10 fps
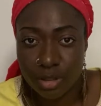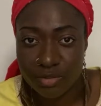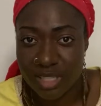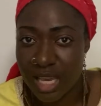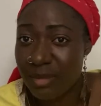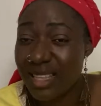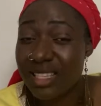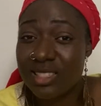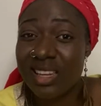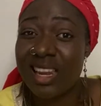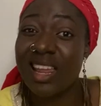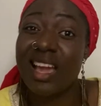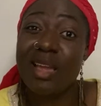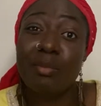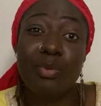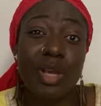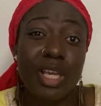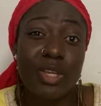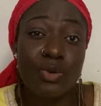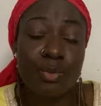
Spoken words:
of time and it's not that they are employing you.